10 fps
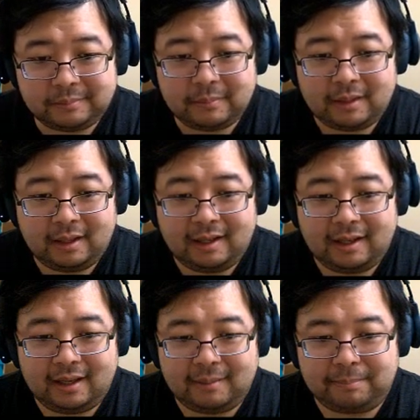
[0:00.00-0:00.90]

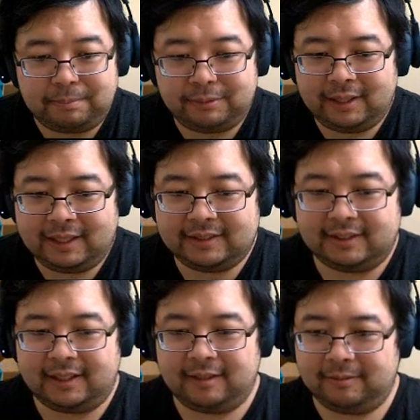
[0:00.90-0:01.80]

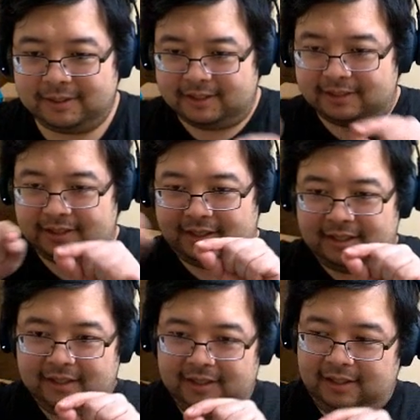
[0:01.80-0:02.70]
Bunretsudan, which is the
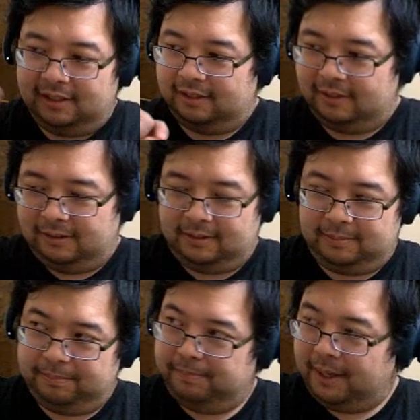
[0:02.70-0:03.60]

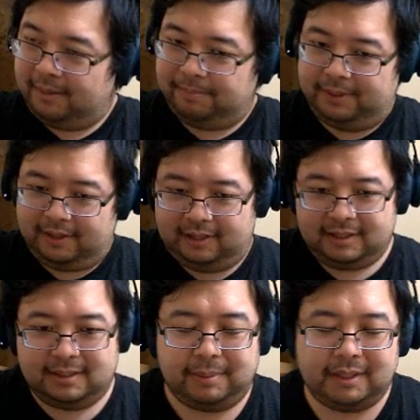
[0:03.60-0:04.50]
pop and then it
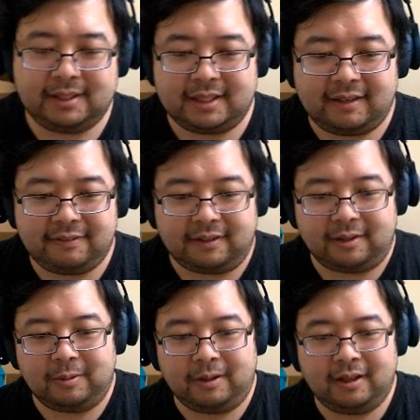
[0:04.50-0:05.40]
splits off on the
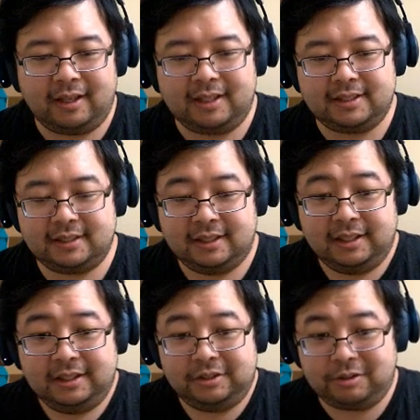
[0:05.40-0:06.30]
wall hits,
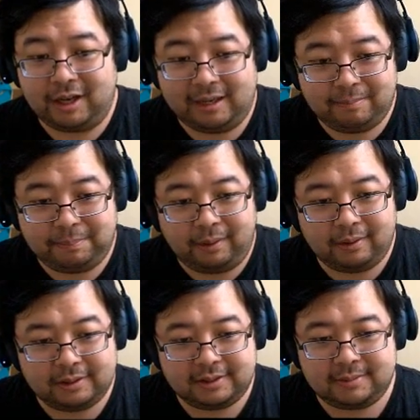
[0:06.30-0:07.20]
Tribe
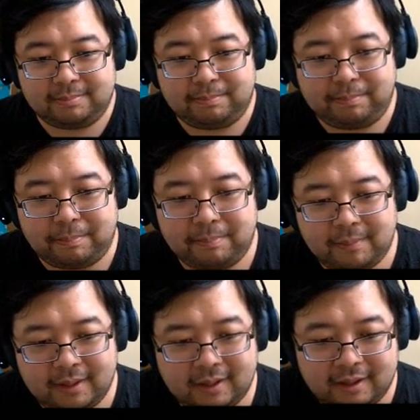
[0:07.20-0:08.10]
Pulse,
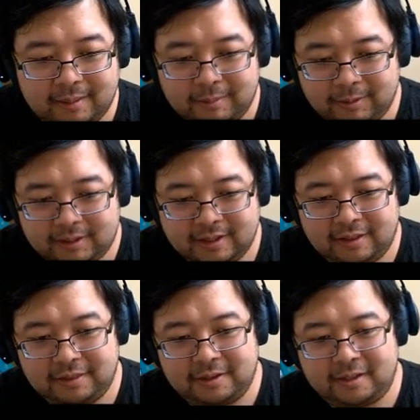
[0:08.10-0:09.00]
going to the
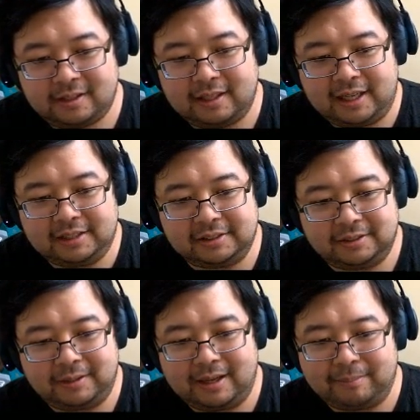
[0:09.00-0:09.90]
third to last row,
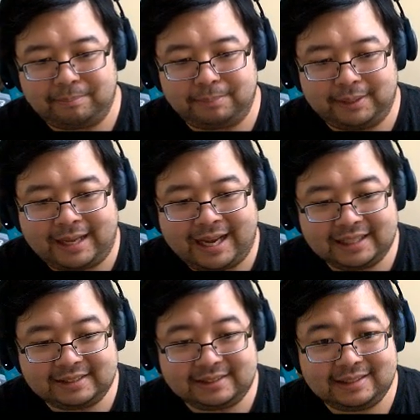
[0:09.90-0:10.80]
we got Blast,